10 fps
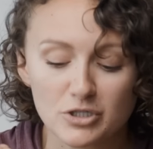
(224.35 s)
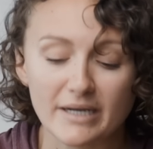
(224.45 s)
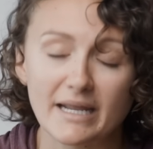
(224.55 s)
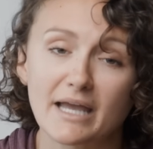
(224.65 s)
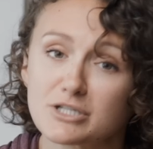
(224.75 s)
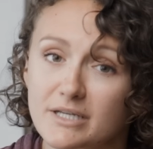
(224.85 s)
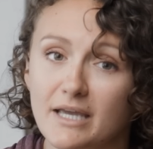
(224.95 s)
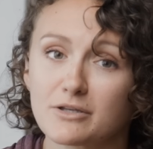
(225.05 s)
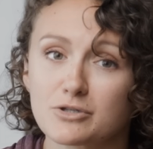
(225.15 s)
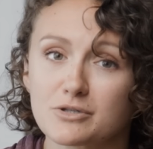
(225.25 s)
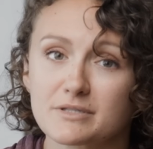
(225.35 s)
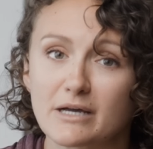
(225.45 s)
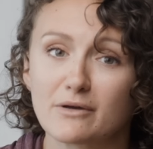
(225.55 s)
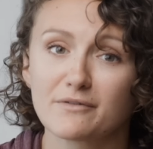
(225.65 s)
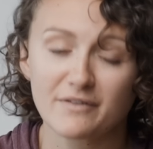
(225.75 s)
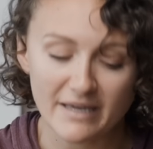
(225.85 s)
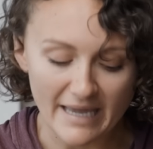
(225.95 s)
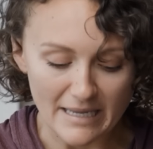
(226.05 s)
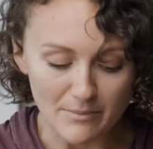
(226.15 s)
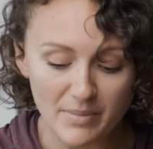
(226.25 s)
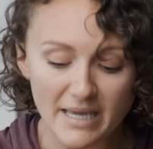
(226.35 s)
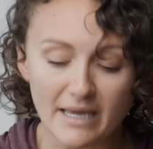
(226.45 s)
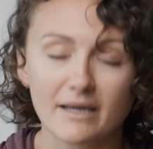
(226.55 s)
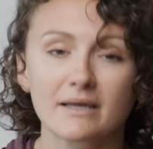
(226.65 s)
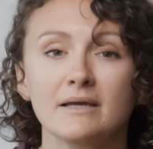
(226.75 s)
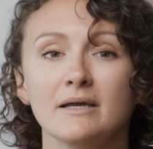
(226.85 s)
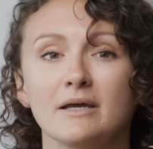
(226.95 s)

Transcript: to try and educate yourself and pick